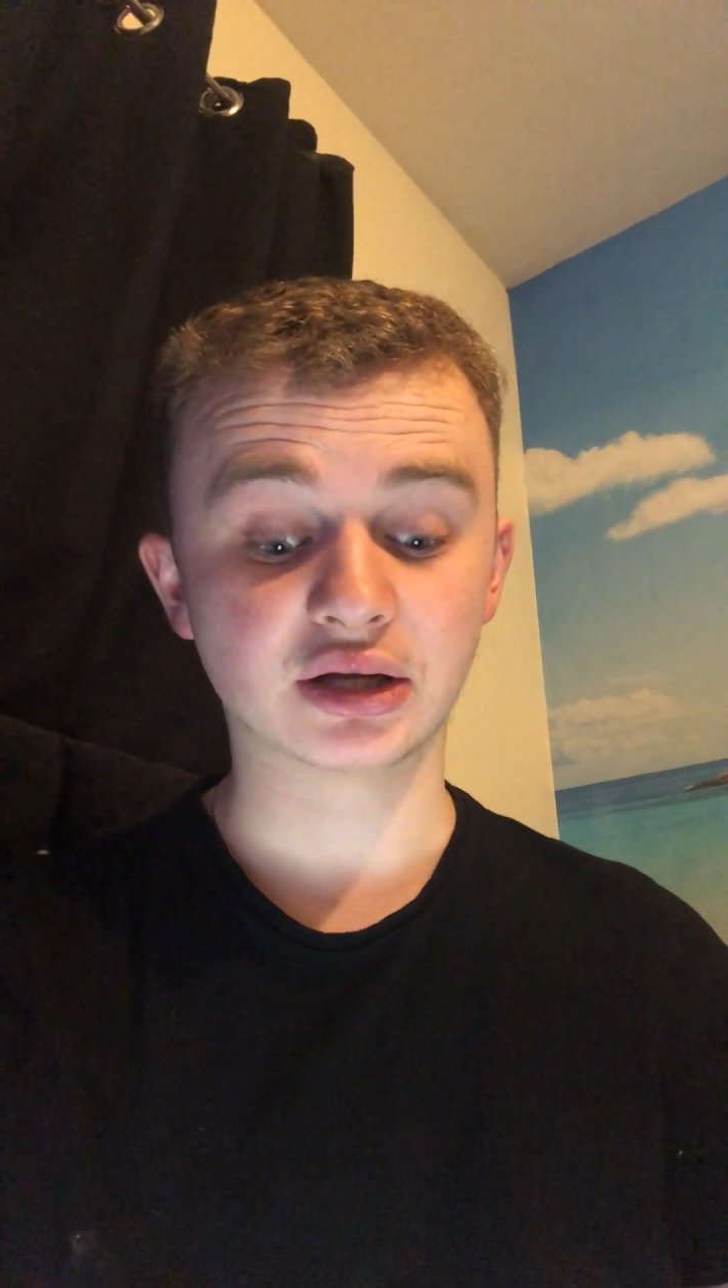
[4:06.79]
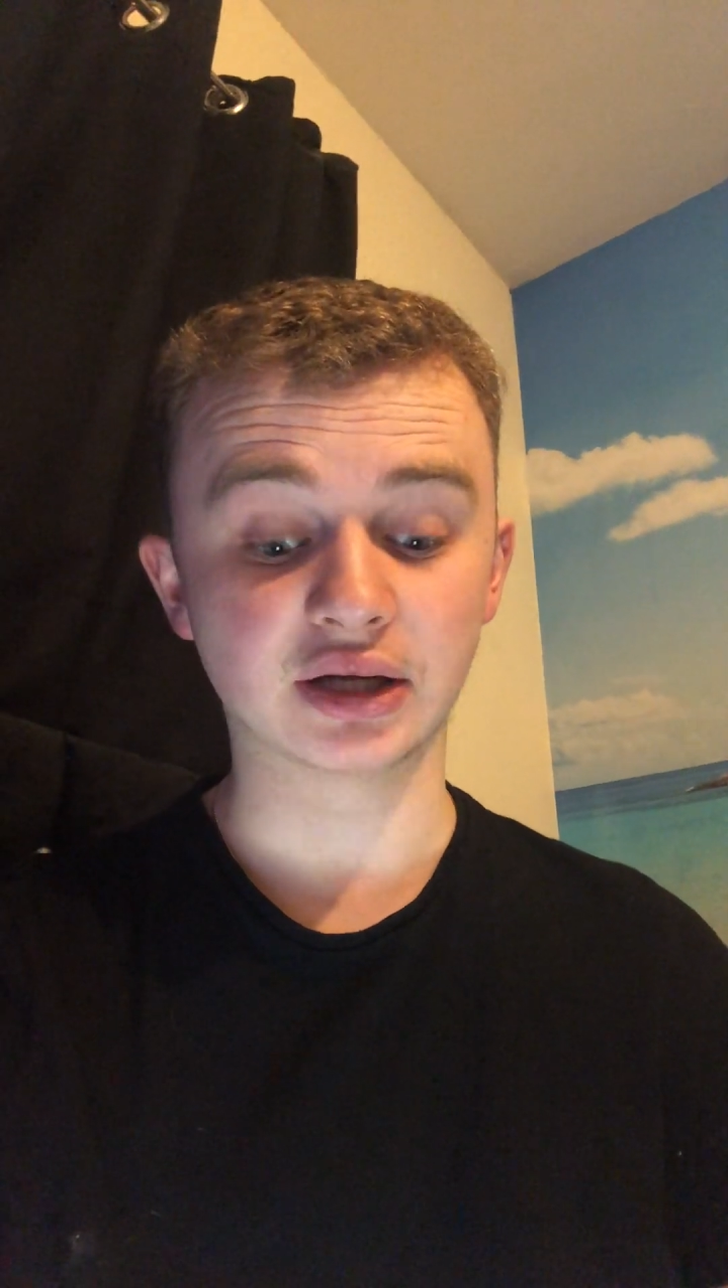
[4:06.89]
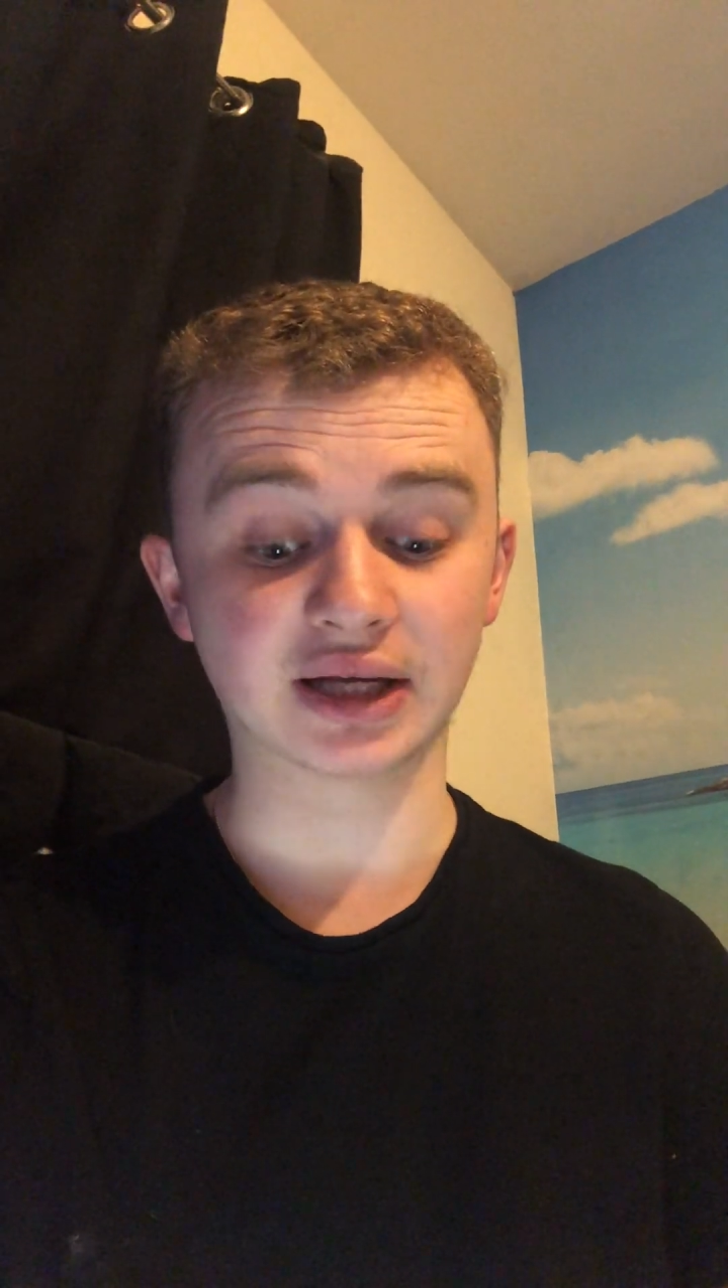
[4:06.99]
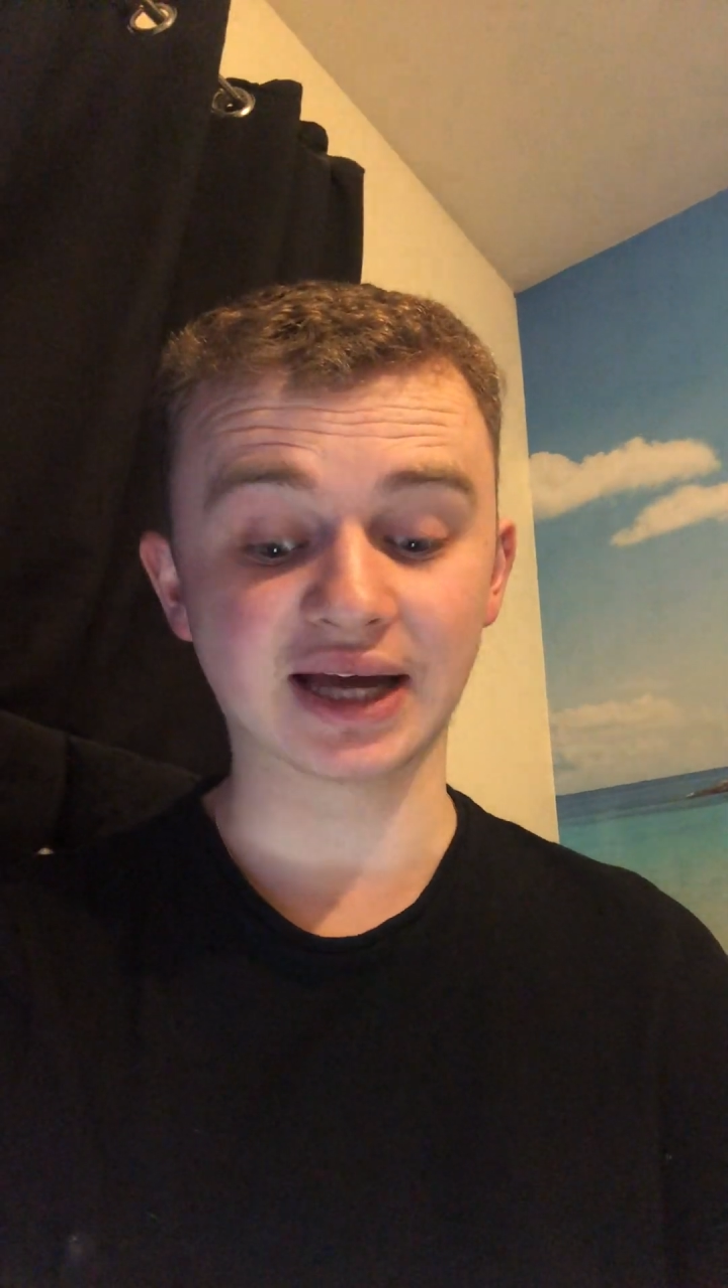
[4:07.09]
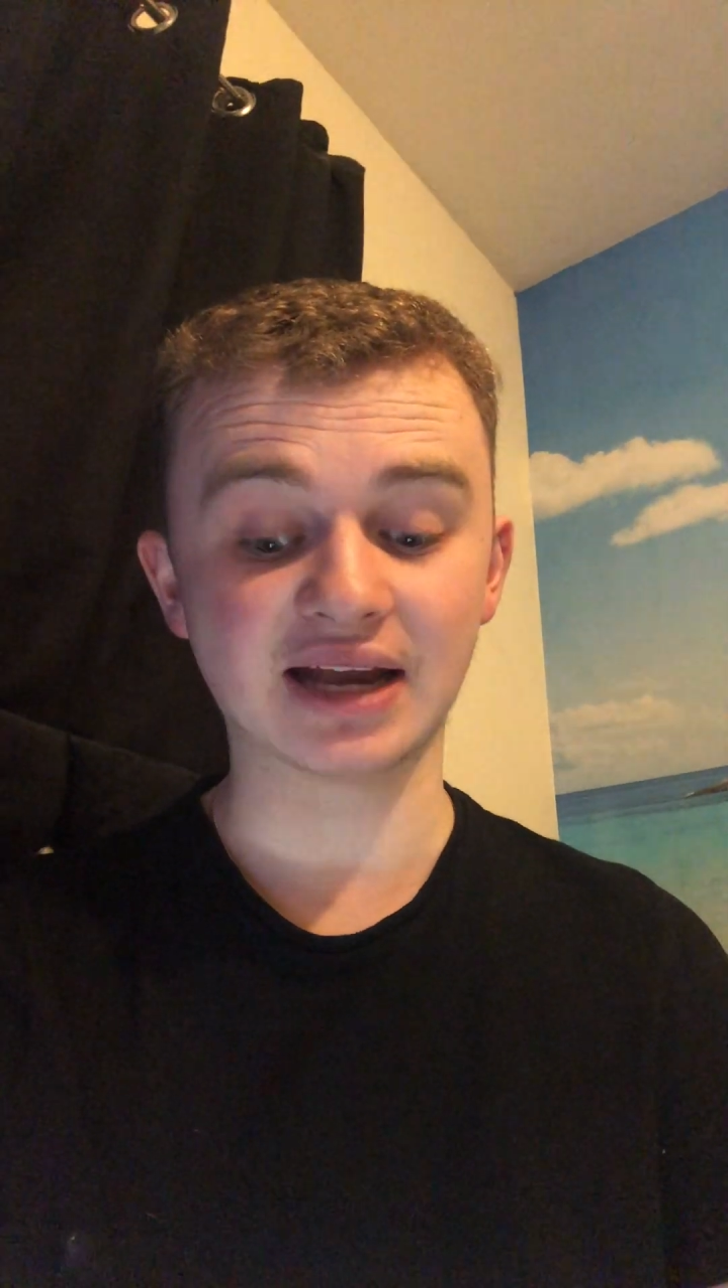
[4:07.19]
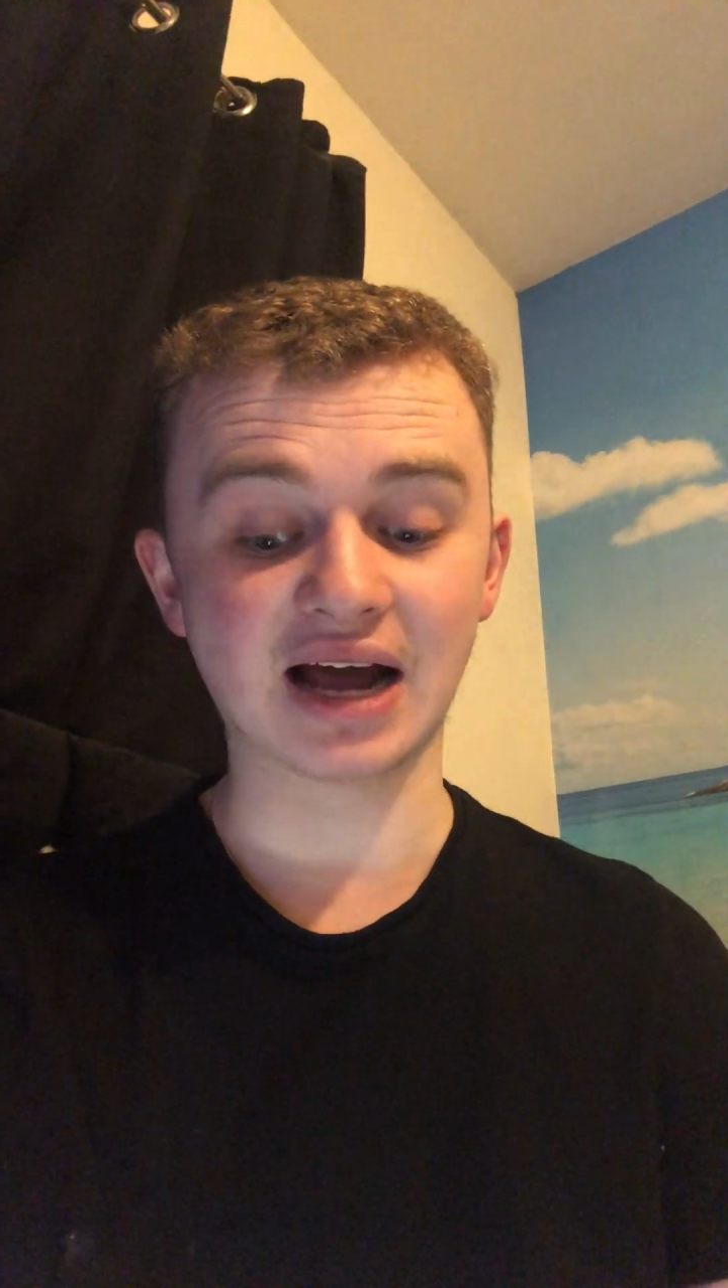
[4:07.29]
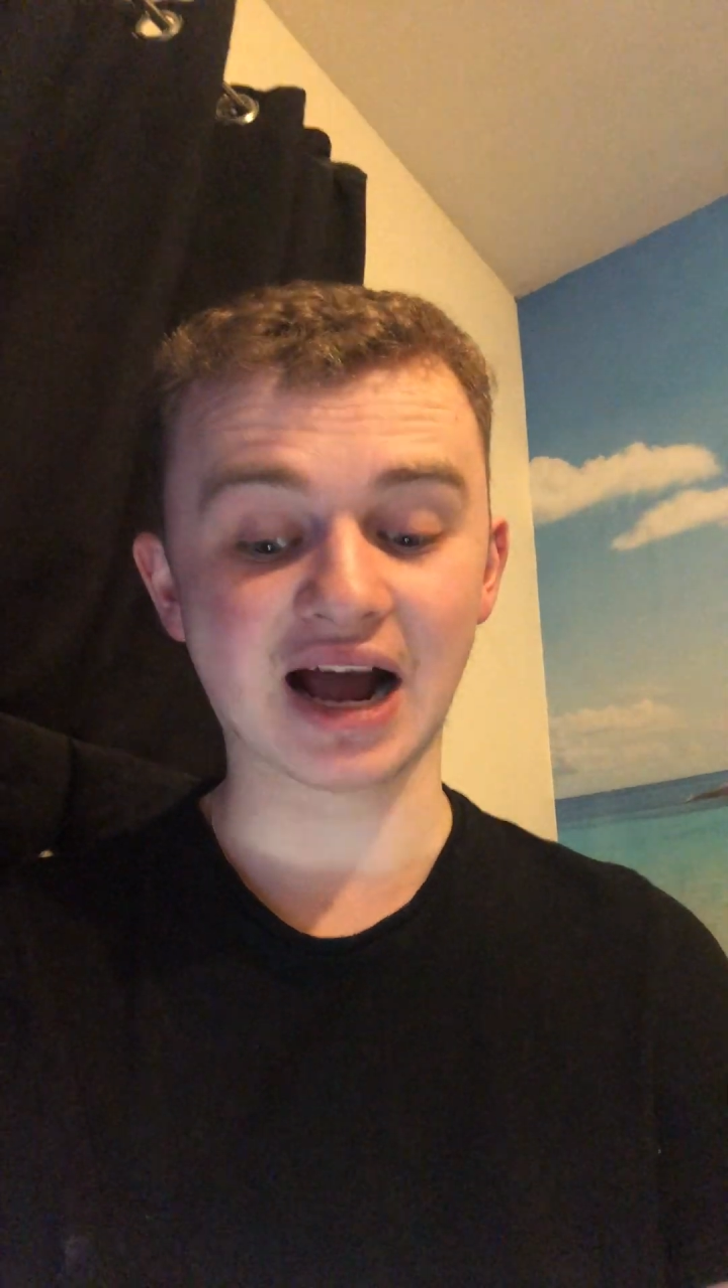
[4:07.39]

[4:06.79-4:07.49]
Again,